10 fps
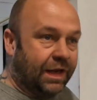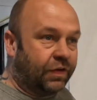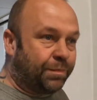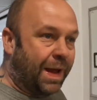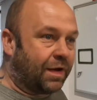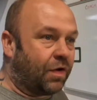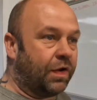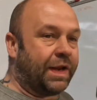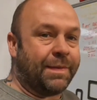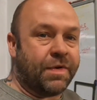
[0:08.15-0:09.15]
It's Bank
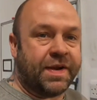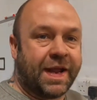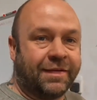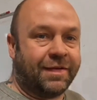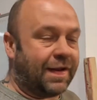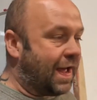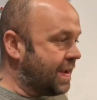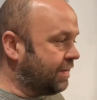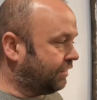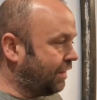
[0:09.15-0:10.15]
Holiday Monday
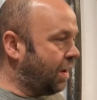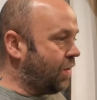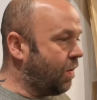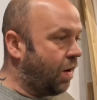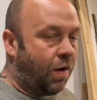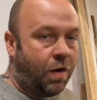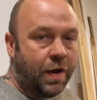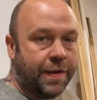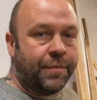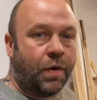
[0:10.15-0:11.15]
today, so
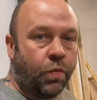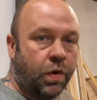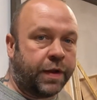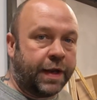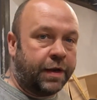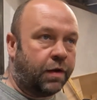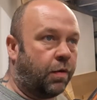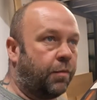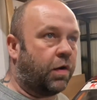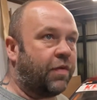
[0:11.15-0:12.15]
I'm working
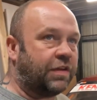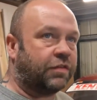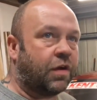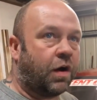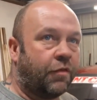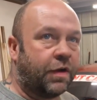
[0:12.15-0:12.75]
on my race car.